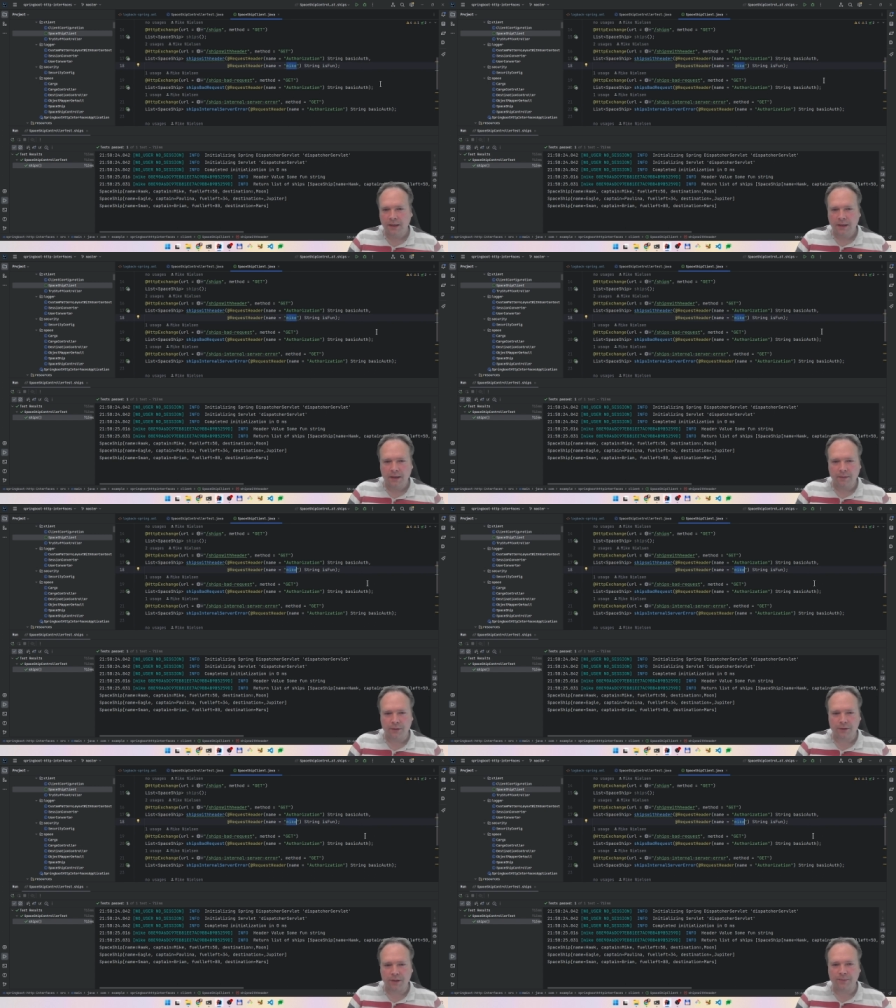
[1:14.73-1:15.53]
and we're
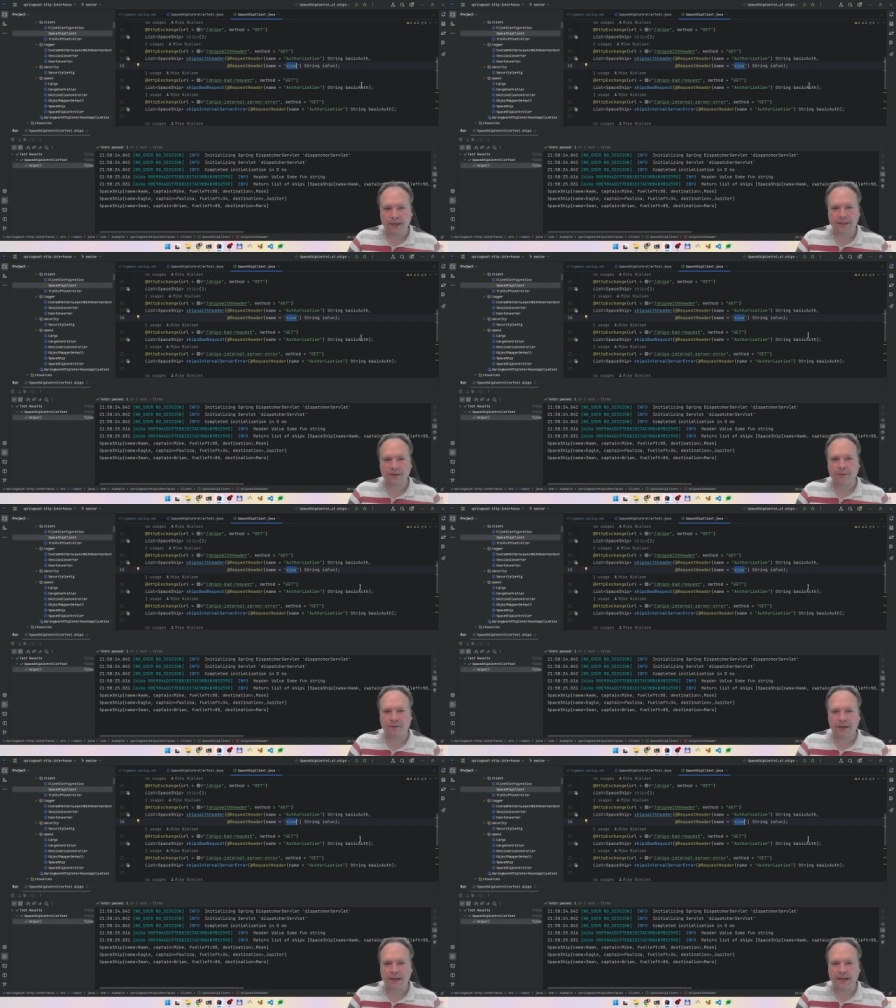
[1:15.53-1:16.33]
using basic
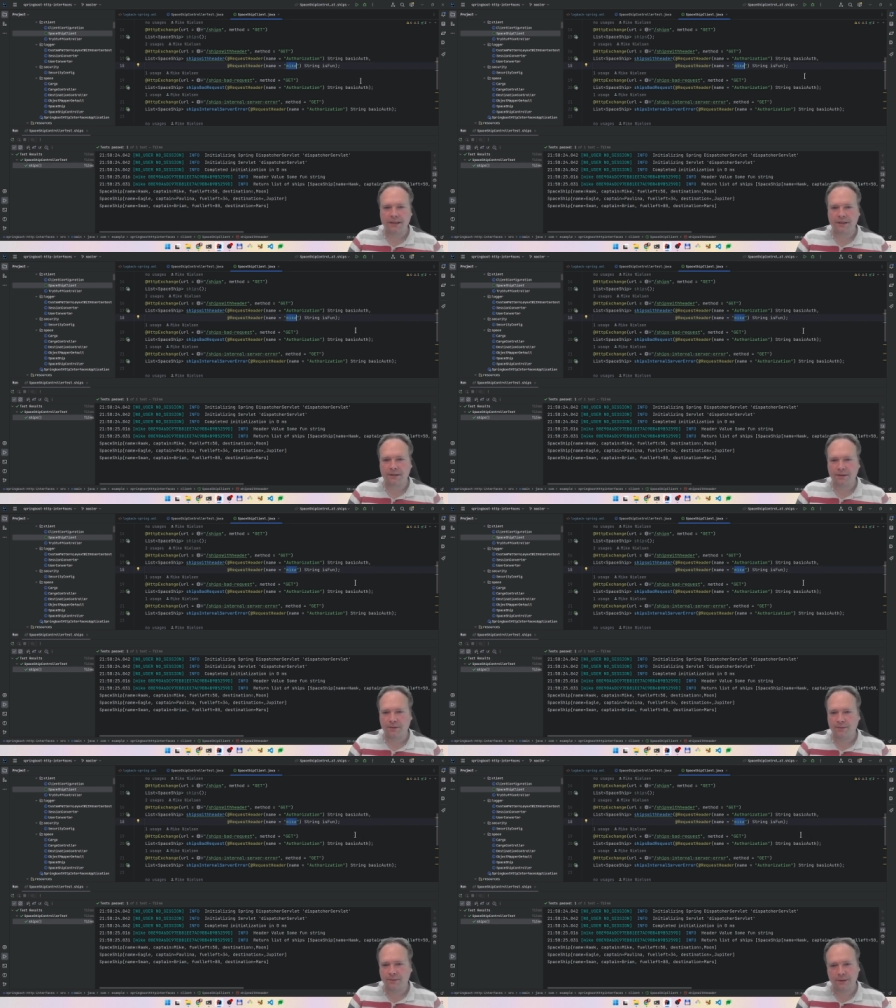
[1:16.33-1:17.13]
authentication.
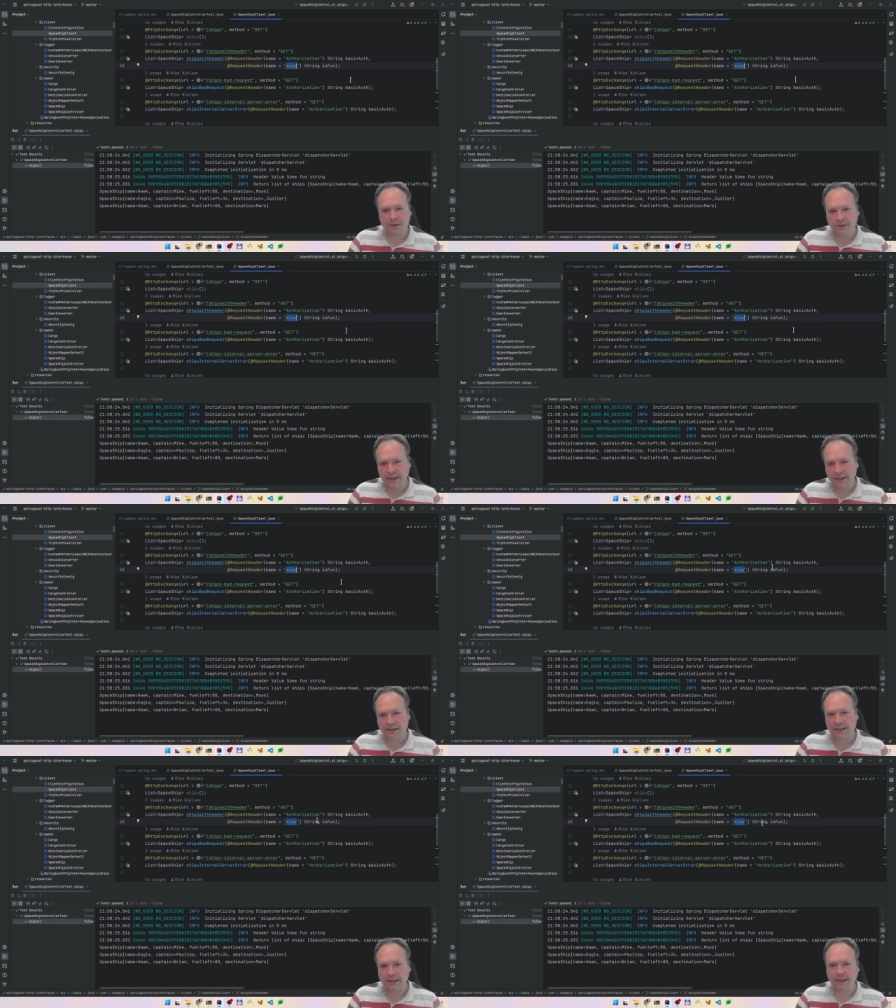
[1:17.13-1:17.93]
So so that
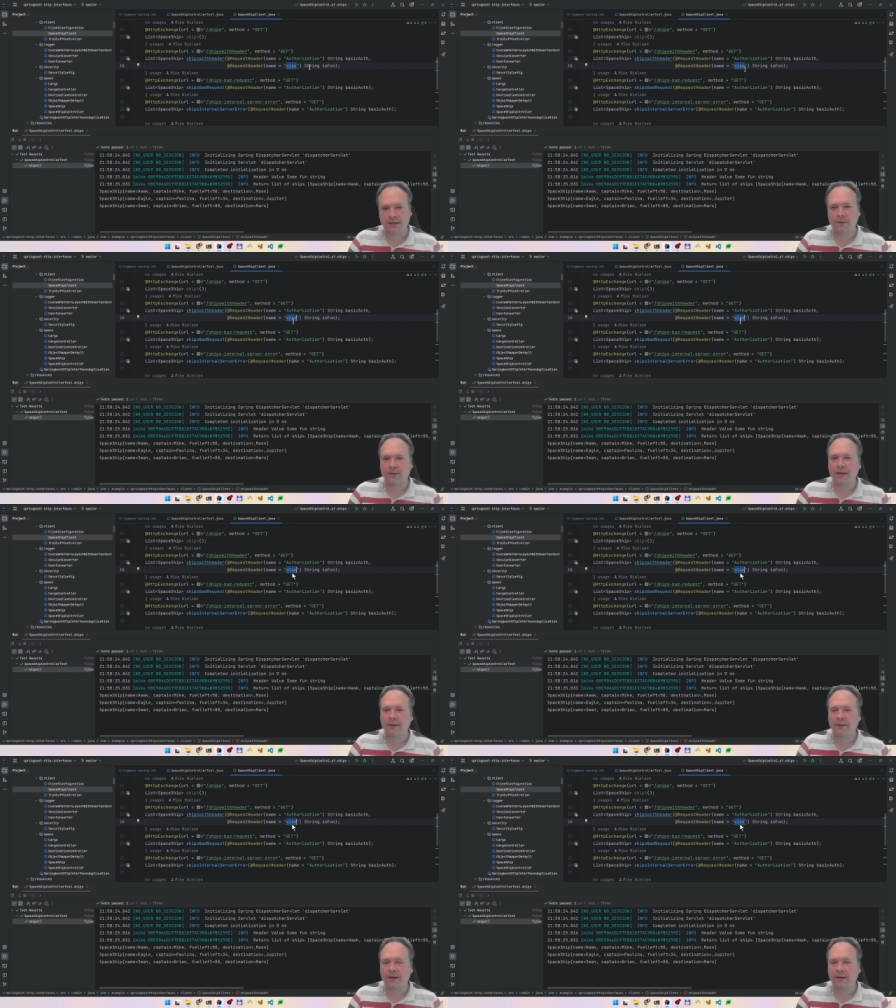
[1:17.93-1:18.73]
is actually it. So we
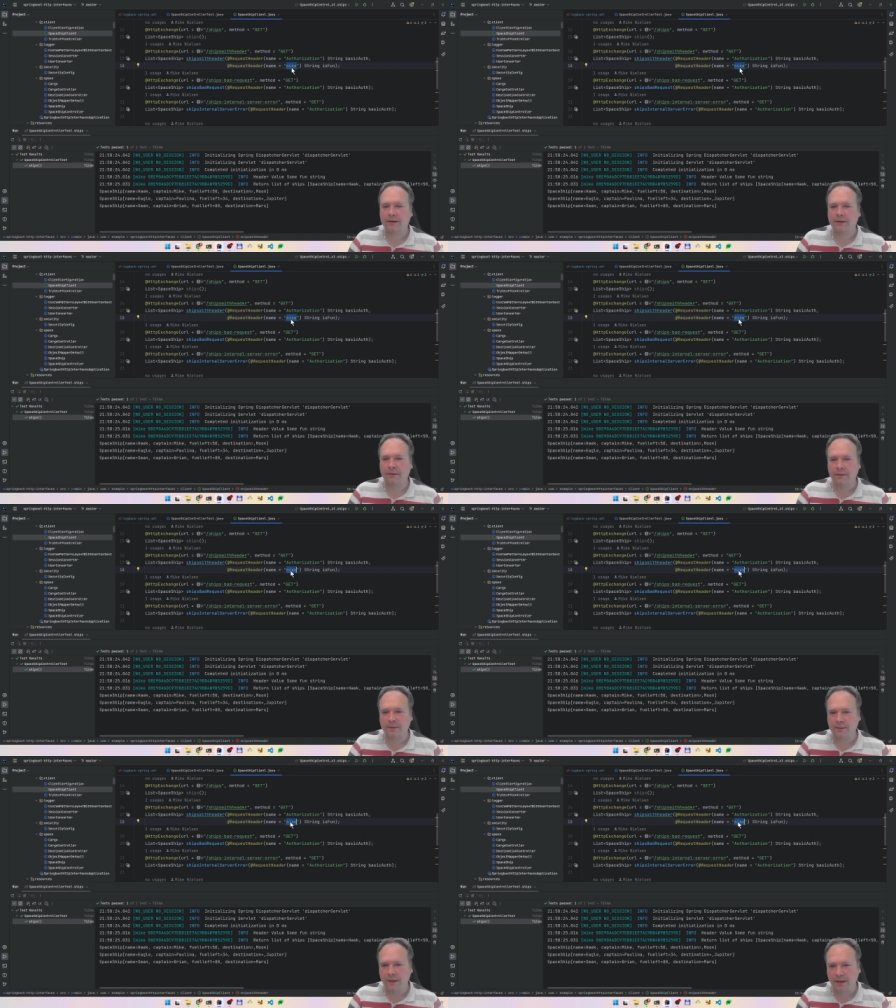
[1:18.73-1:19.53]
are we are
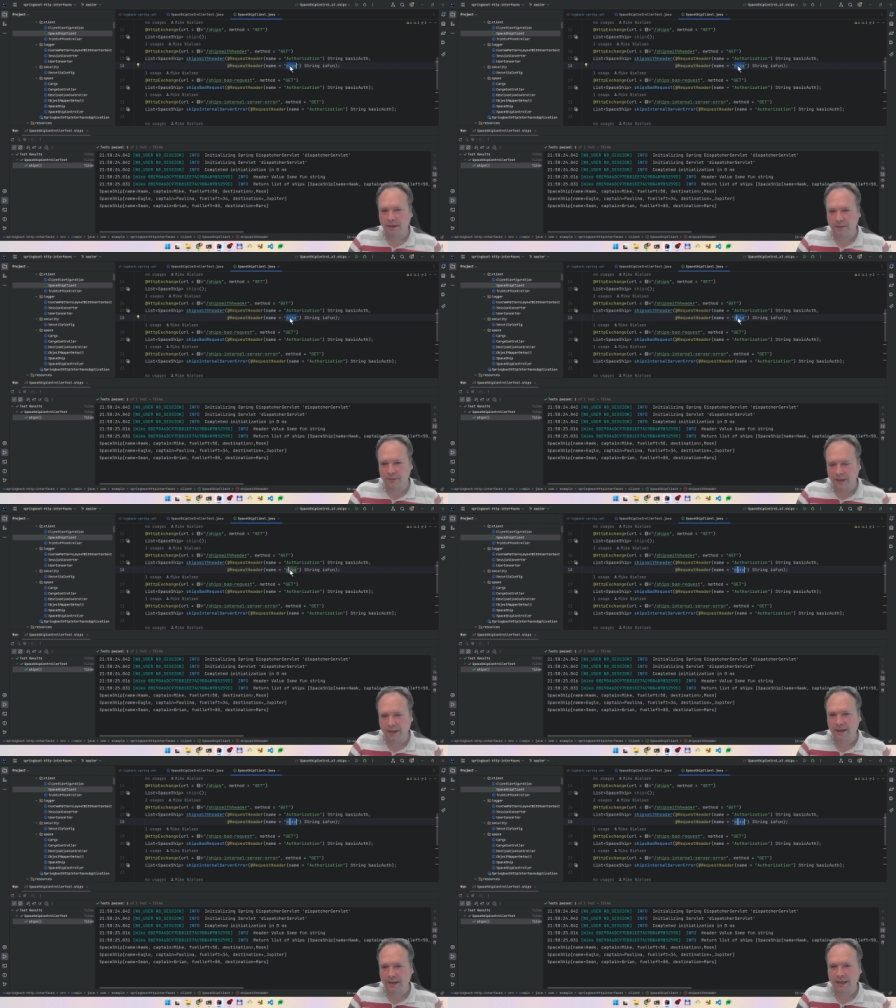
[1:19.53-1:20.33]
we are
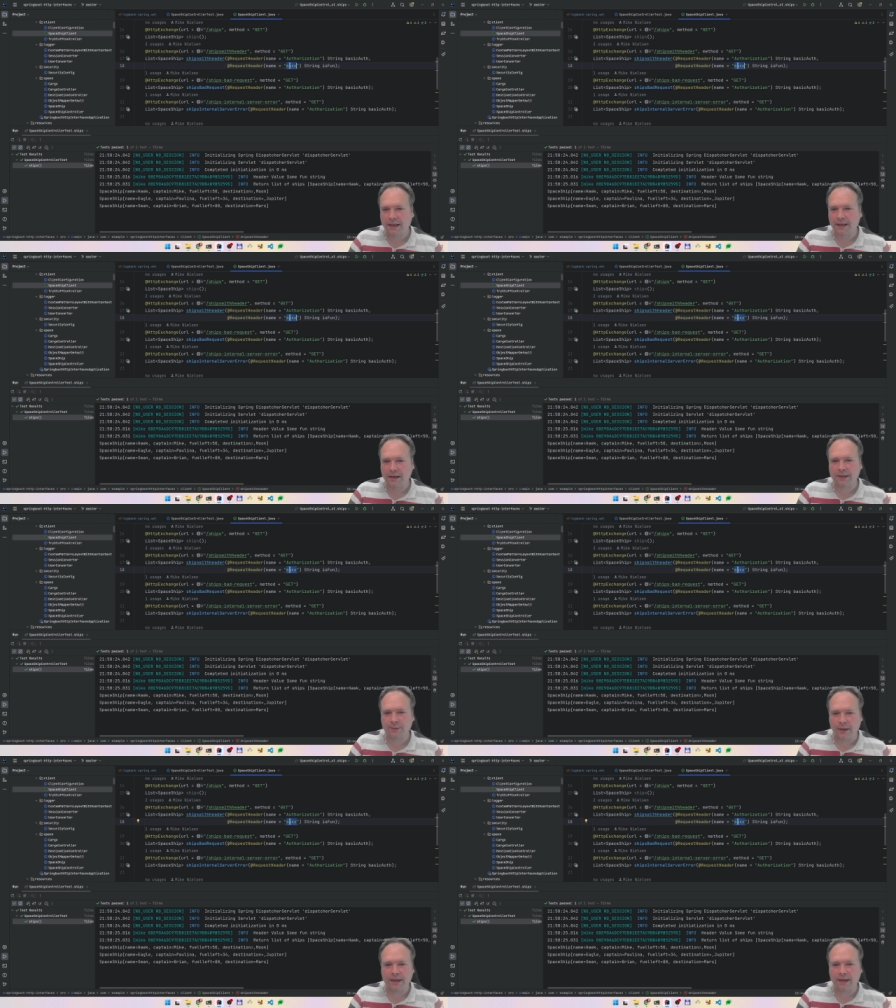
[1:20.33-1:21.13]
running uh,
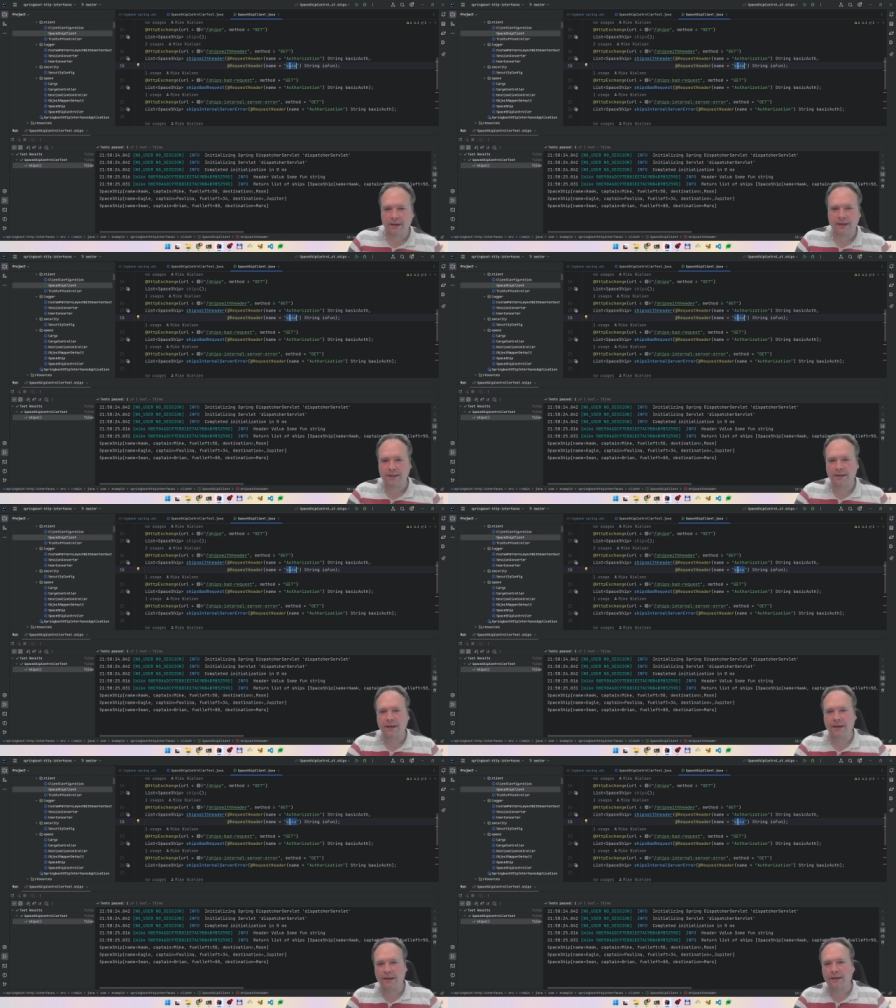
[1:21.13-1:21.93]
as Mike
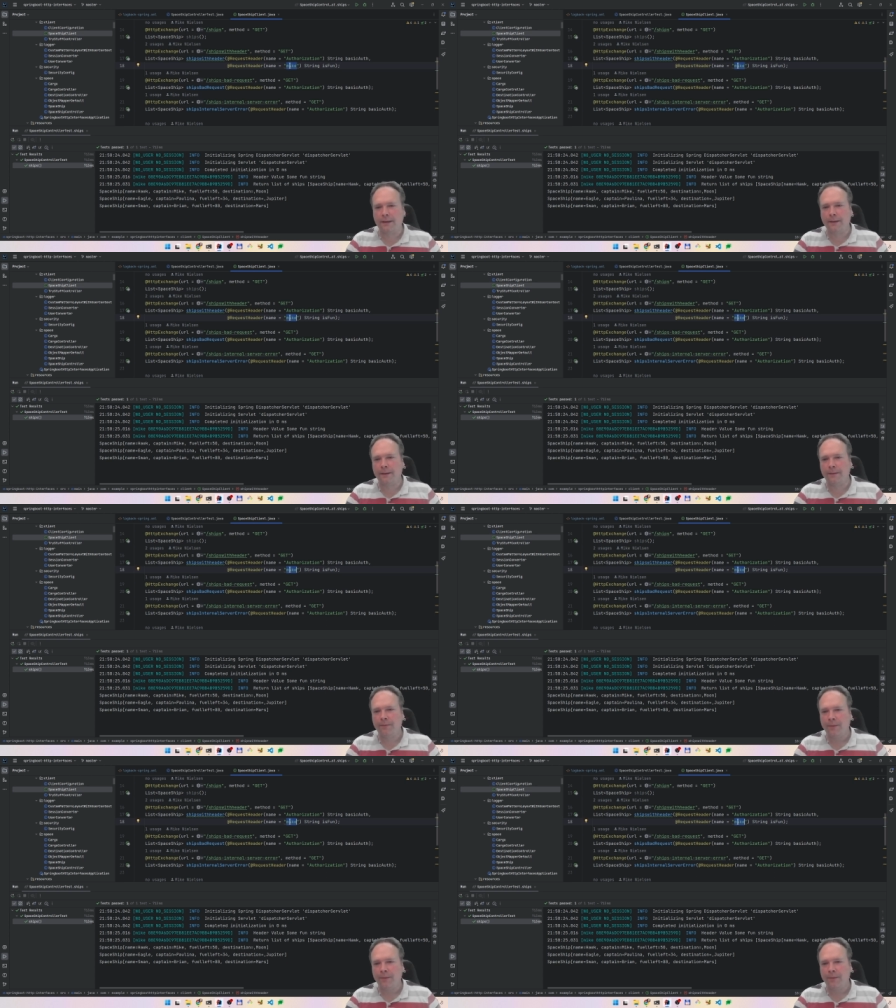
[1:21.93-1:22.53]
actually in the